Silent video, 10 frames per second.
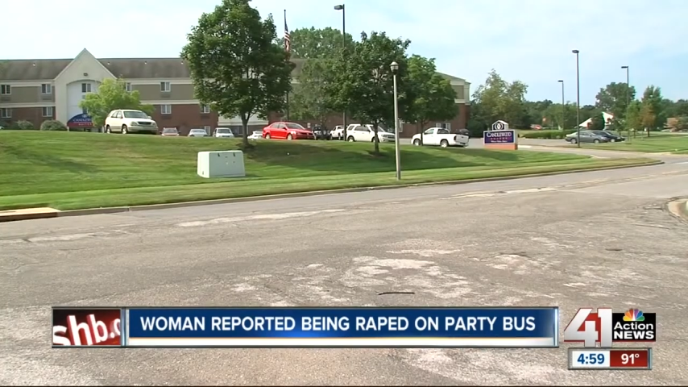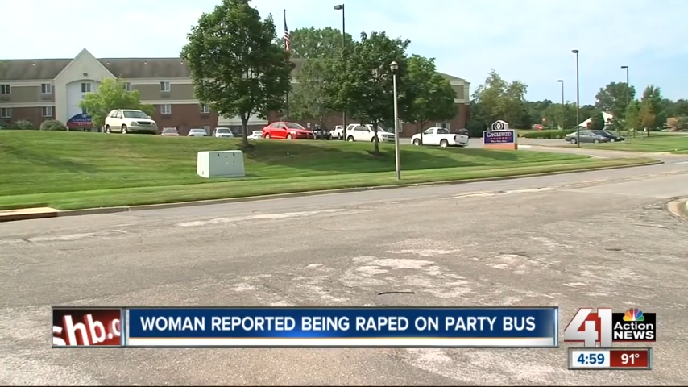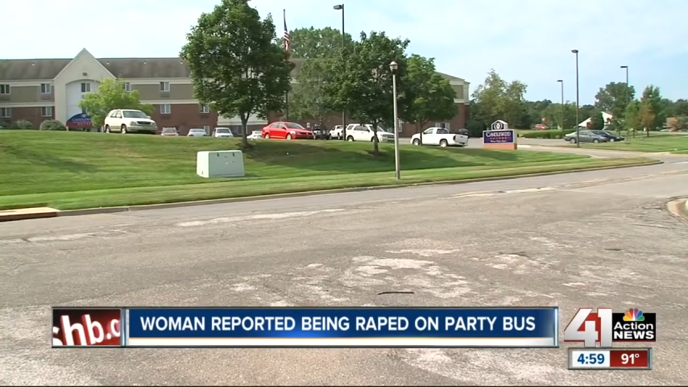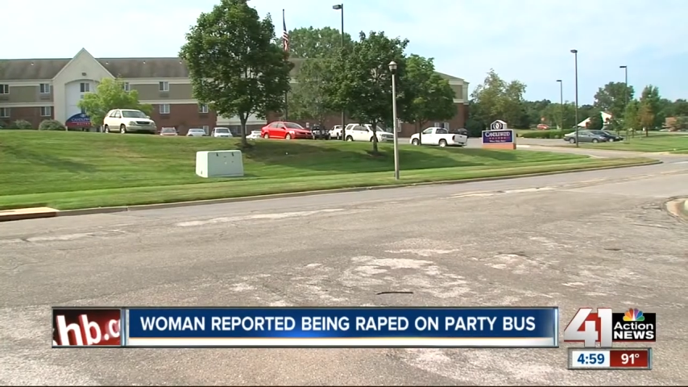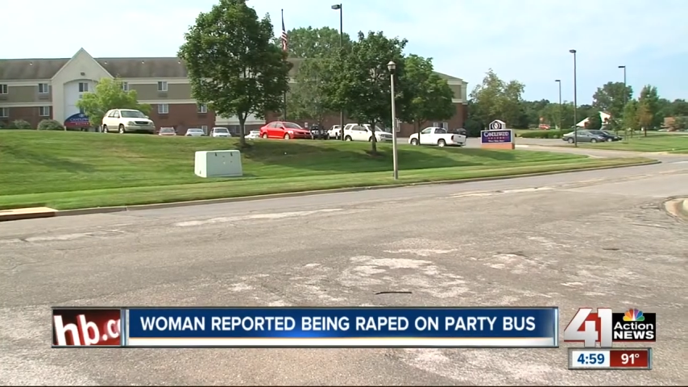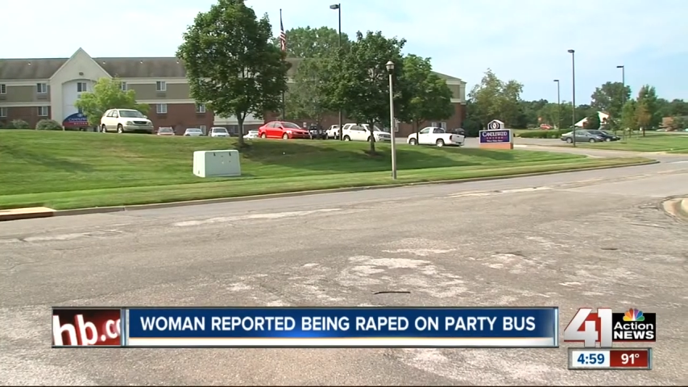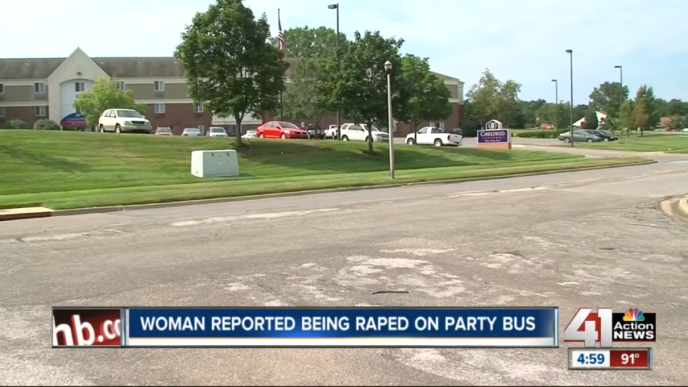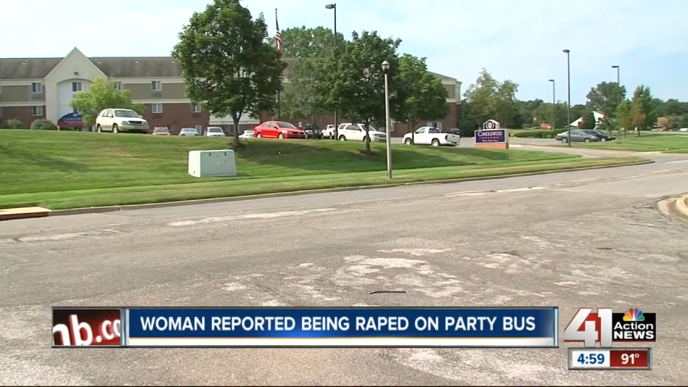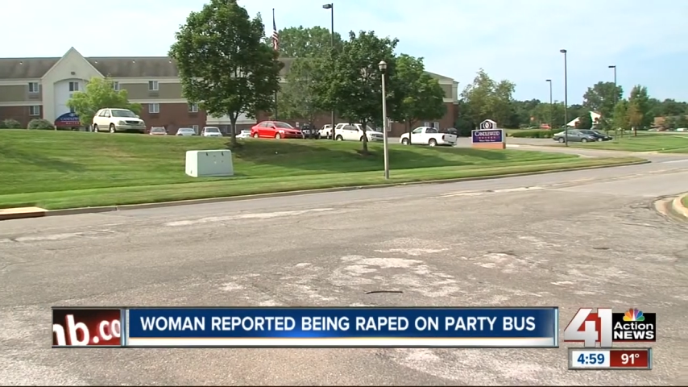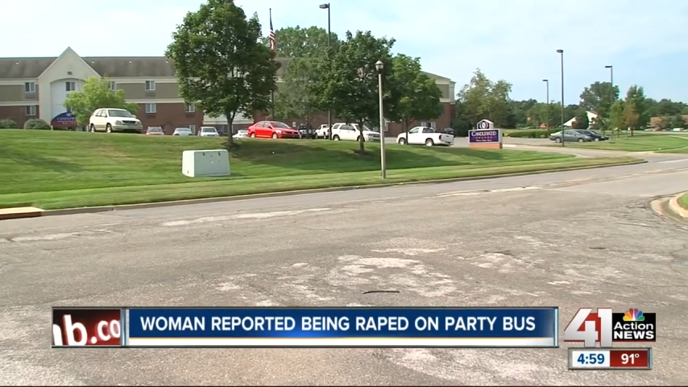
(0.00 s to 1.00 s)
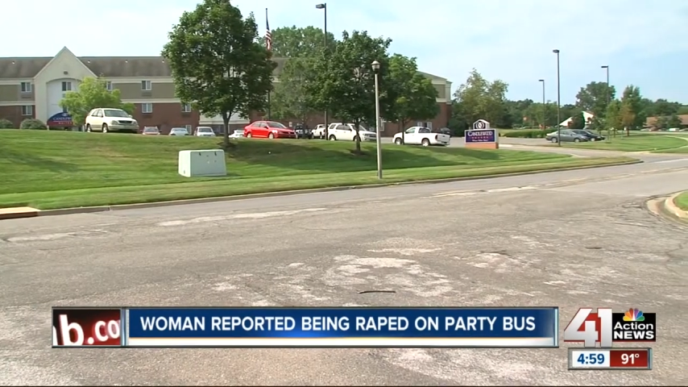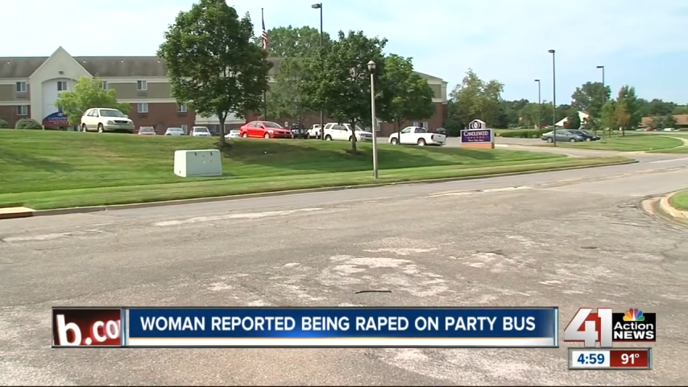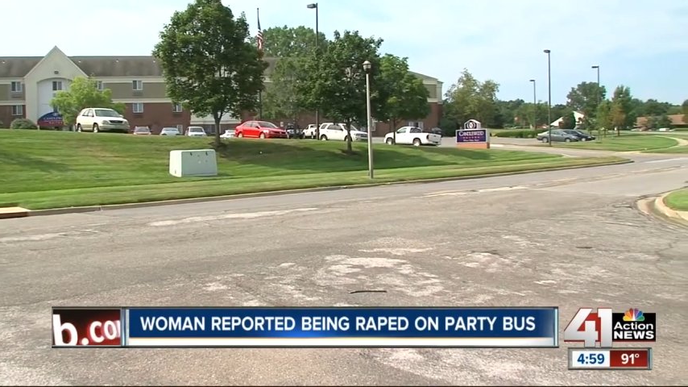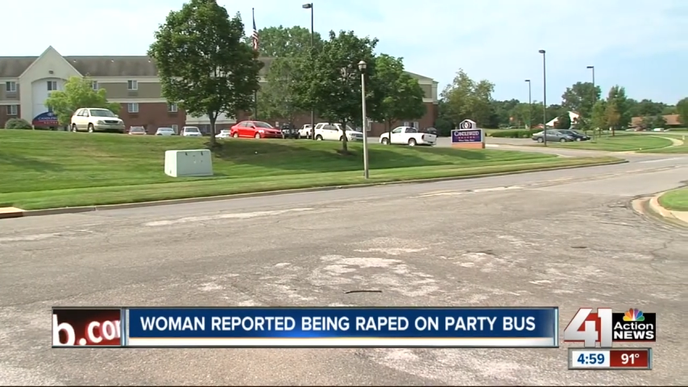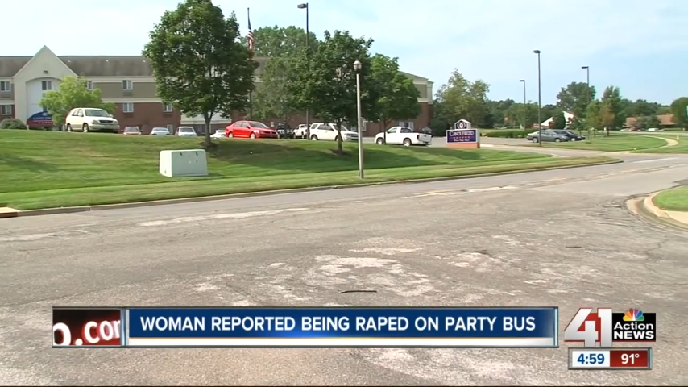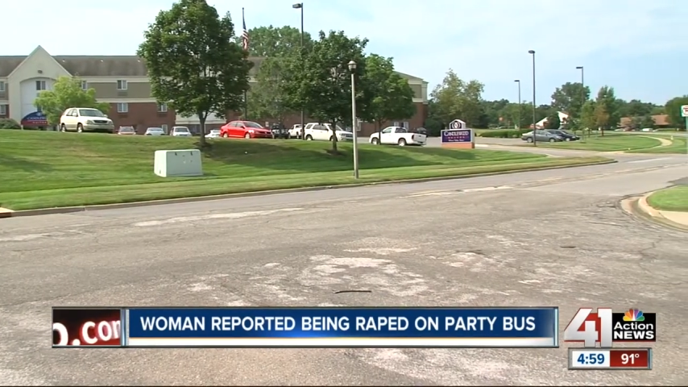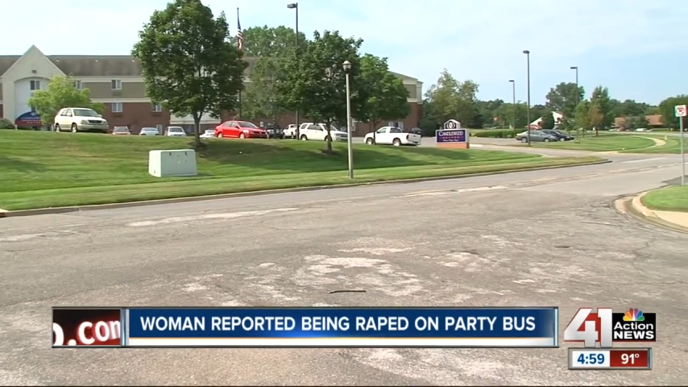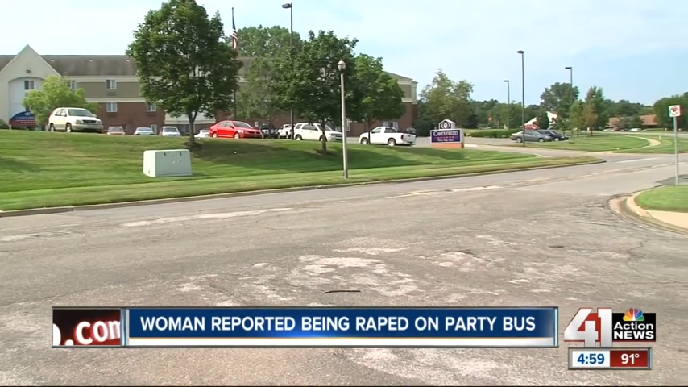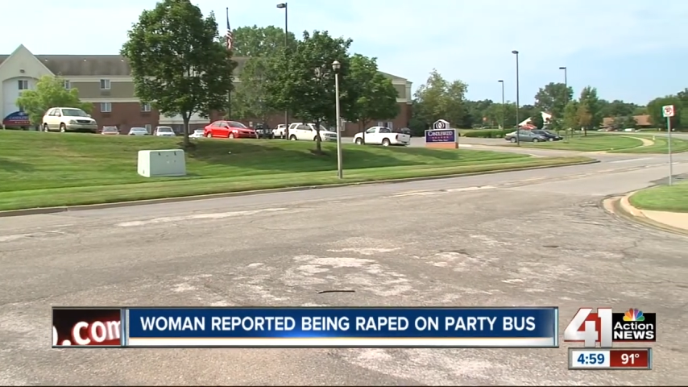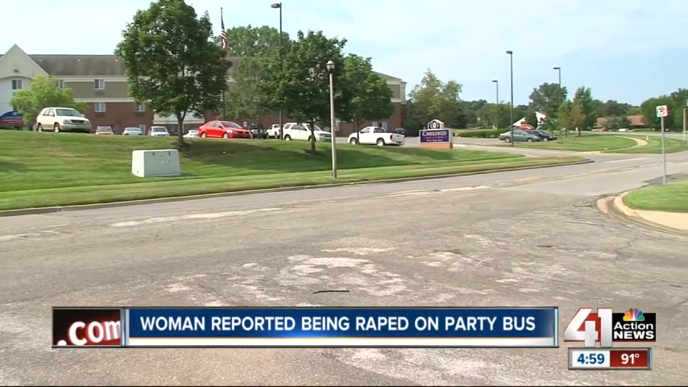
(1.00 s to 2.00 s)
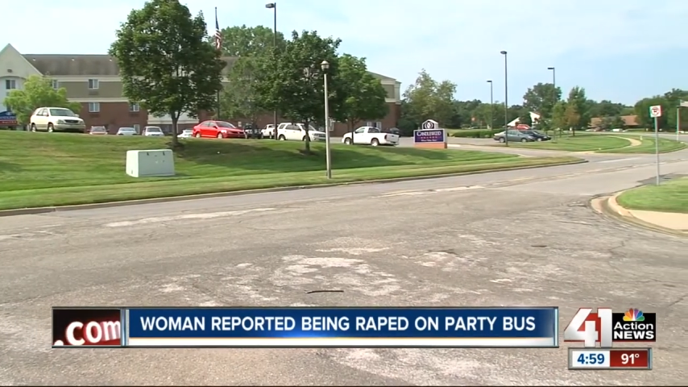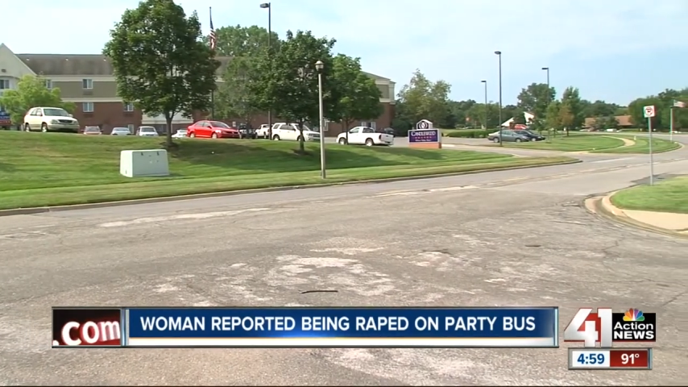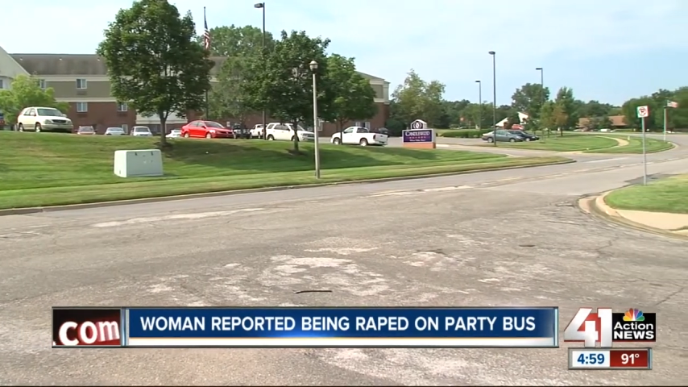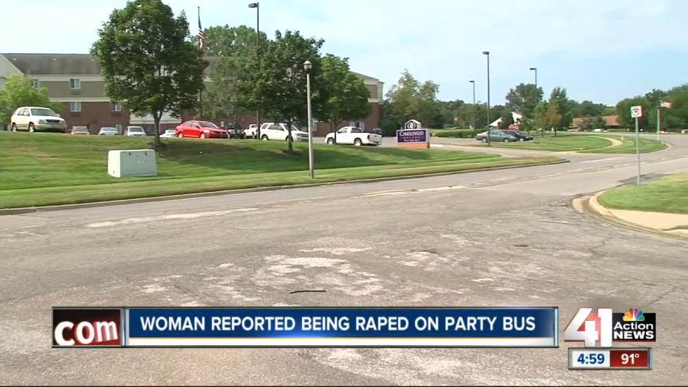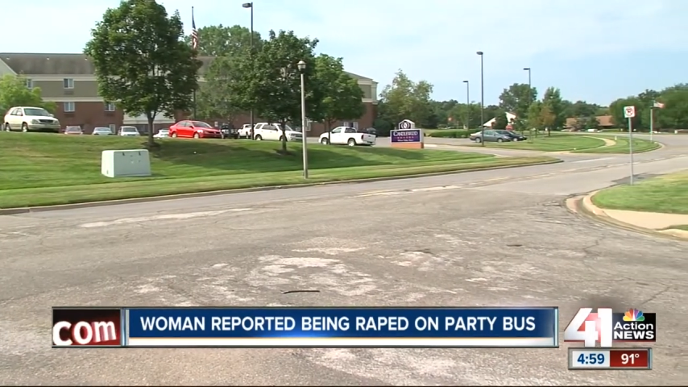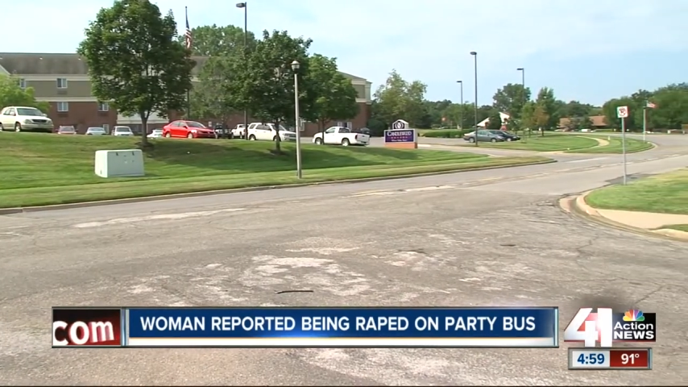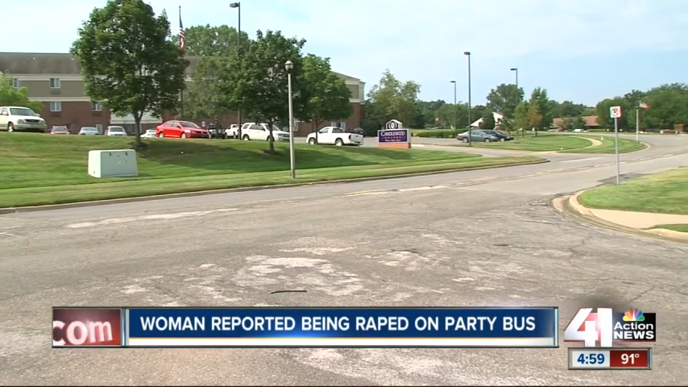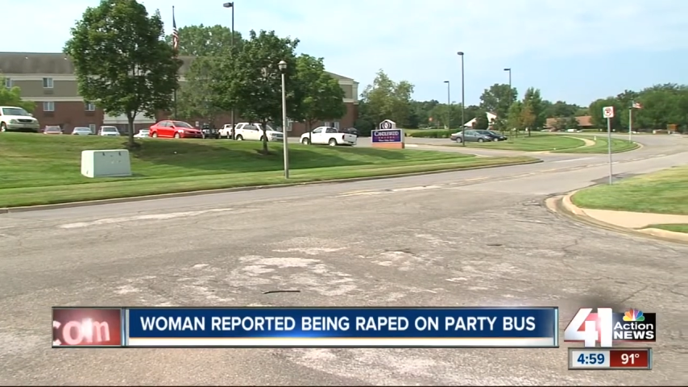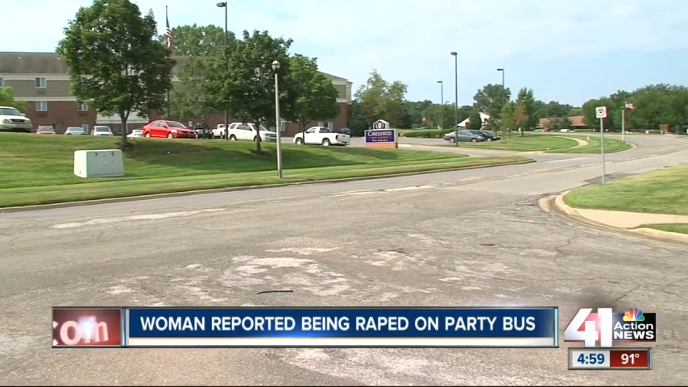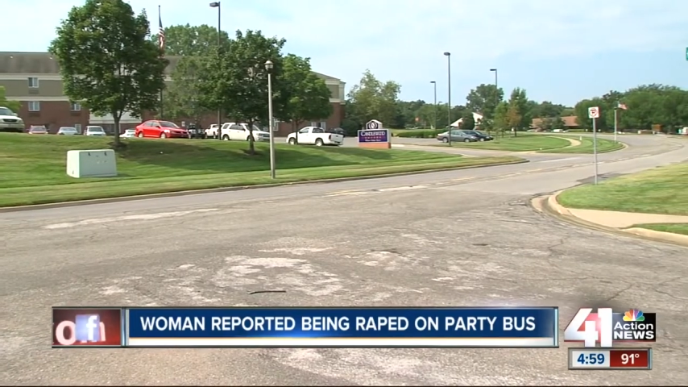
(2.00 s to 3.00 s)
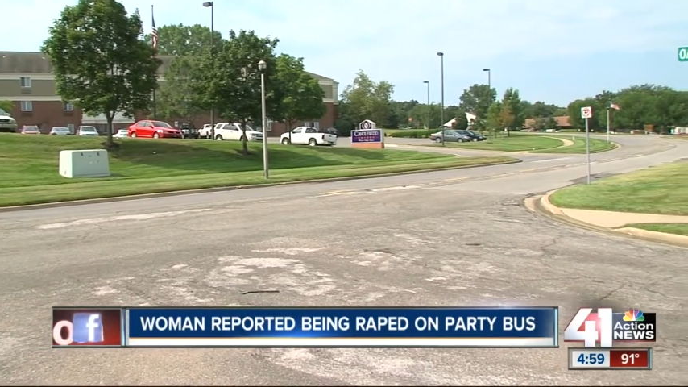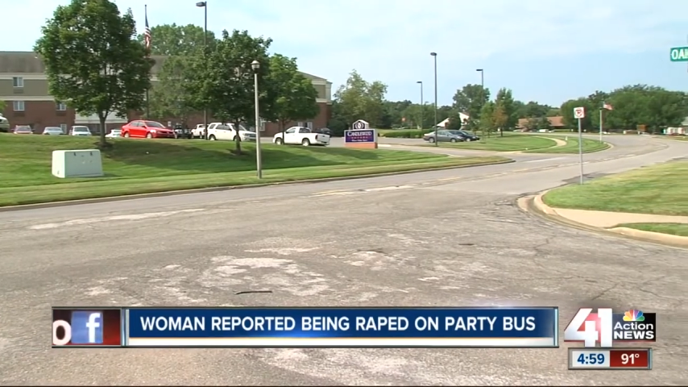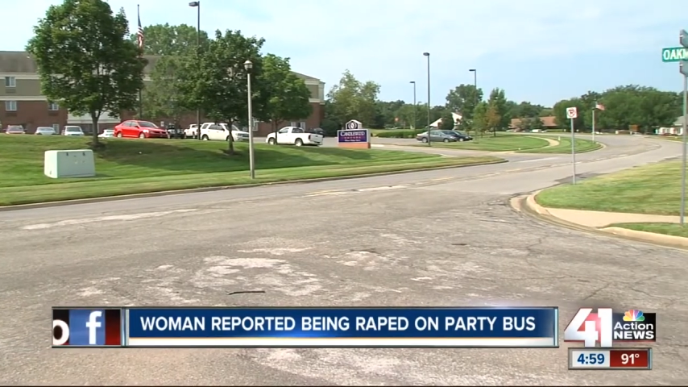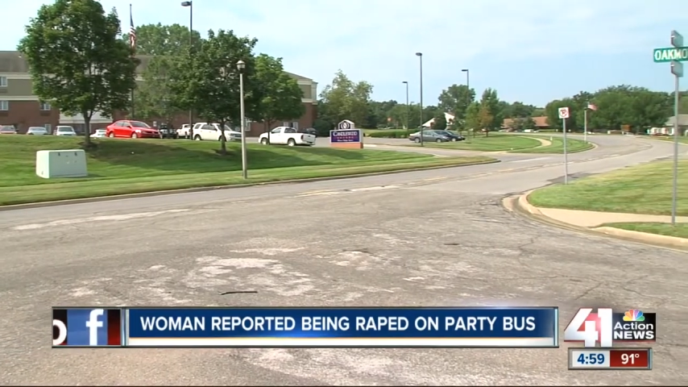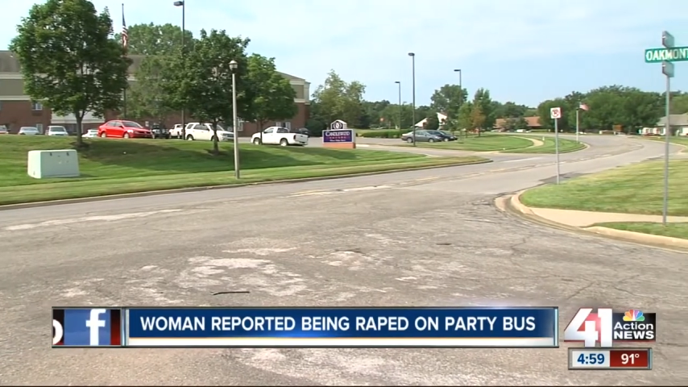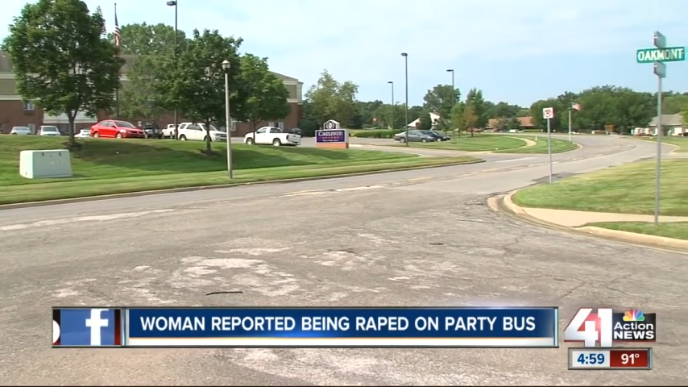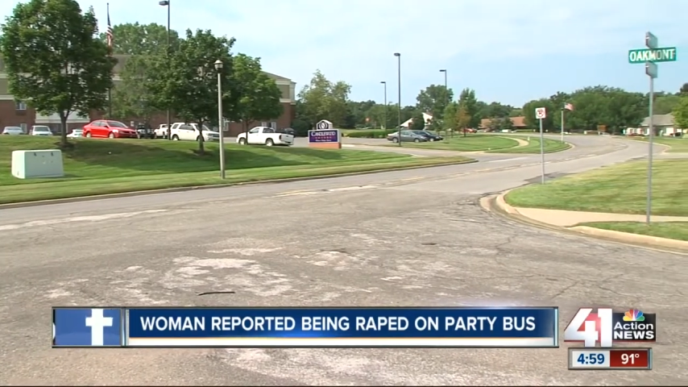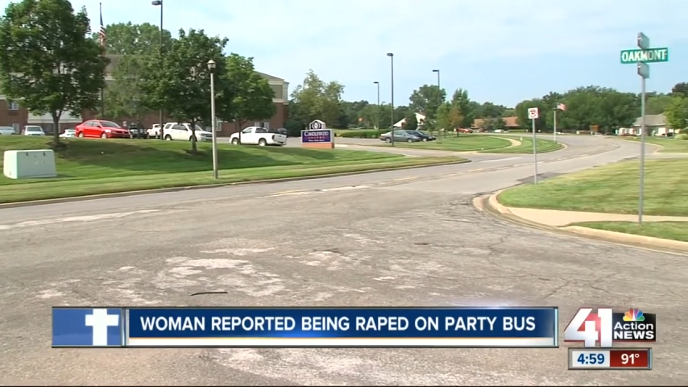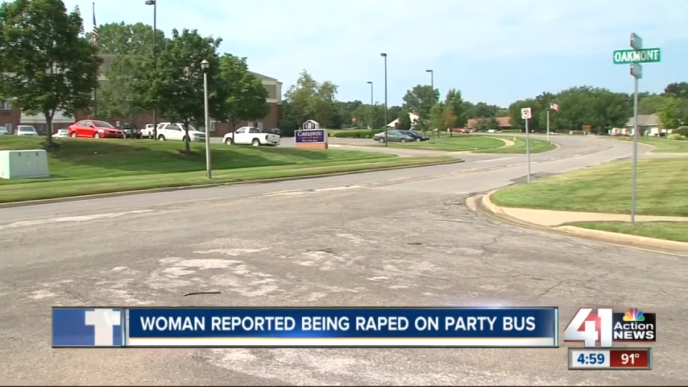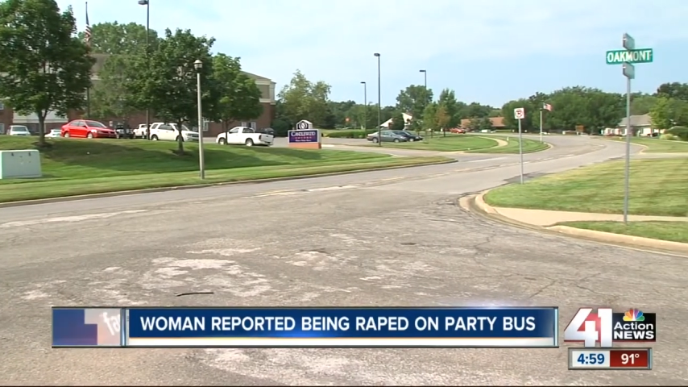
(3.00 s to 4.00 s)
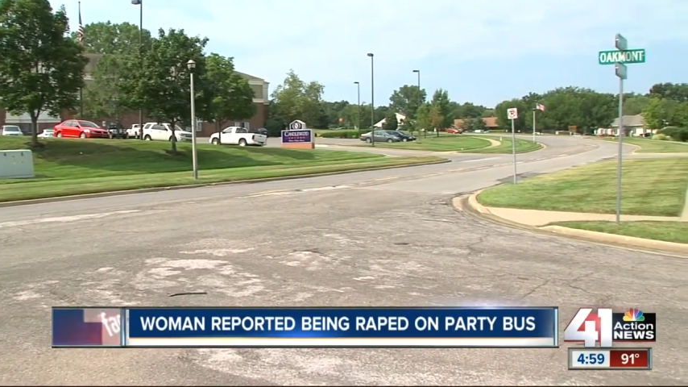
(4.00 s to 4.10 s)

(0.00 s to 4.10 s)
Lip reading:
(no speaker visible)